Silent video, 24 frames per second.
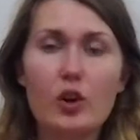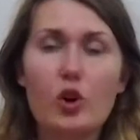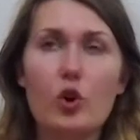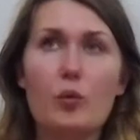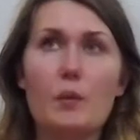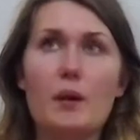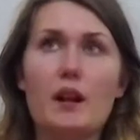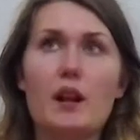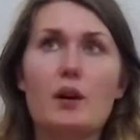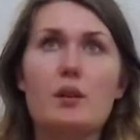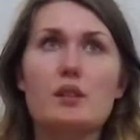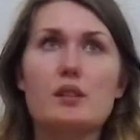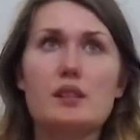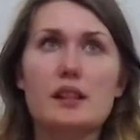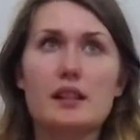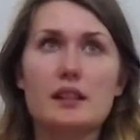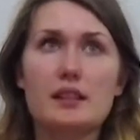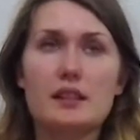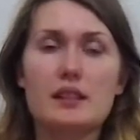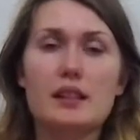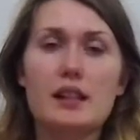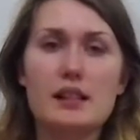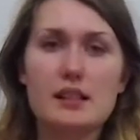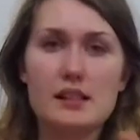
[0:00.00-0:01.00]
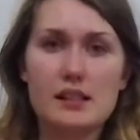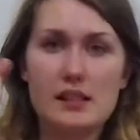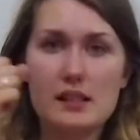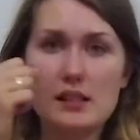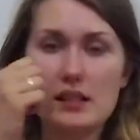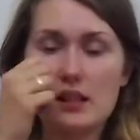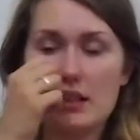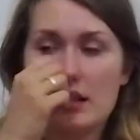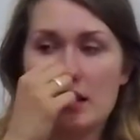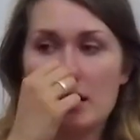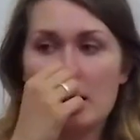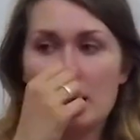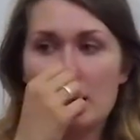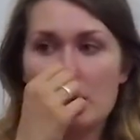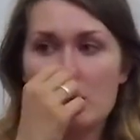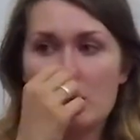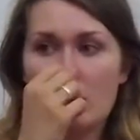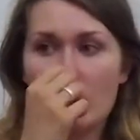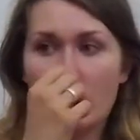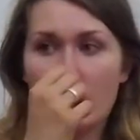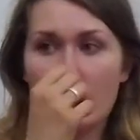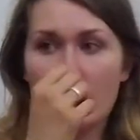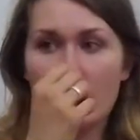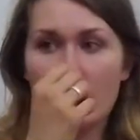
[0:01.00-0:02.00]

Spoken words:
home, and I was like, yes. So I